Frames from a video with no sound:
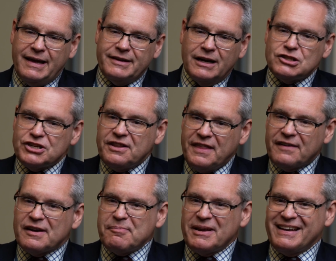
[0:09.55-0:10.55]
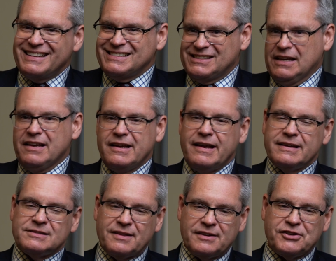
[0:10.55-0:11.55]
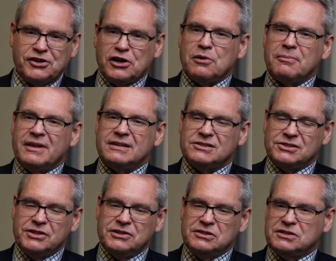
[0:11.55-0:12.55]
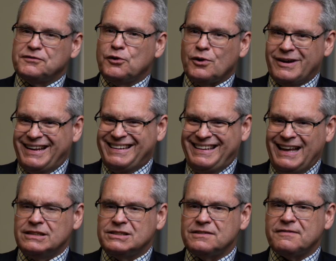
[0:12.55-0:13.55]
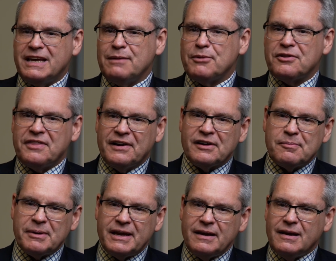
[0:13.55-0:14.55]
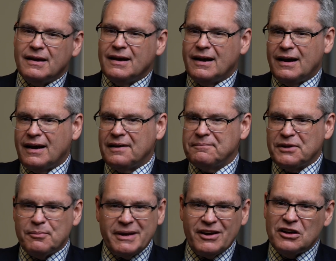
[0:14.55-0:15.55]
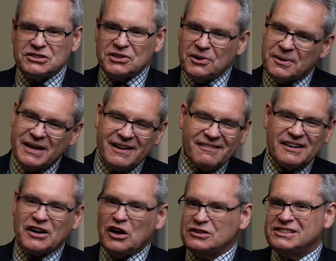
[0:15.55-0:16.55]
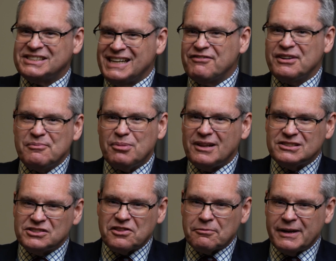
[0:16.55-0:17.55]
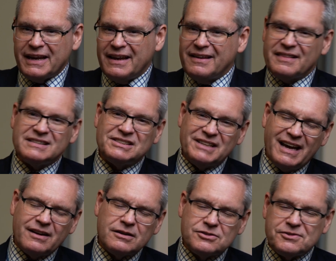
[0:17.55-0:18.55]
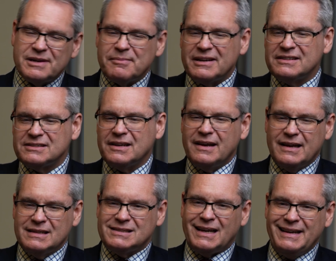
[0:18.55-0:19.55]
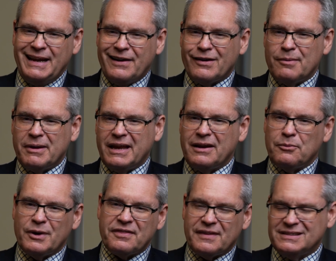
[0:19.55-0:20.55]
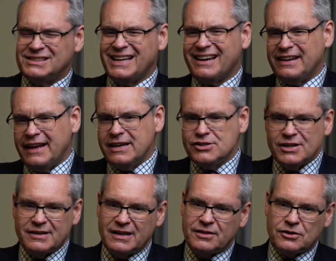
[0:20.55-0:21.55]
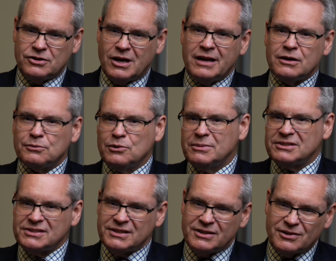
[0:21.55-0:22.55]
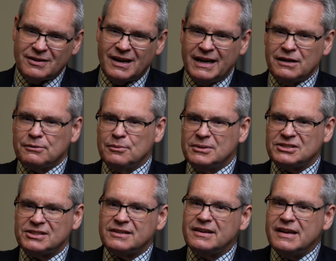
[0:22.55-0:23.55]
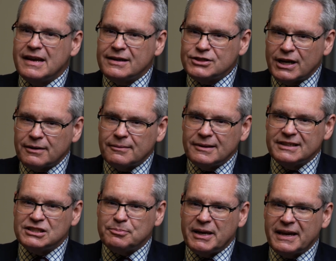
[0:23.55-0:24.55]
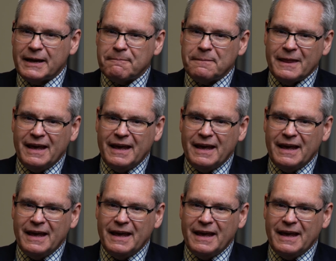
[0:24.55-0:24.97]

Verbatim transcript: Induction therapy is, is the term that's used for intensive chemotherapy. Um, you may also hear it called 7 plus 3. The standard treatment is cytarabine with a second agent, either daunorubicin or idarubicin, generally speaking.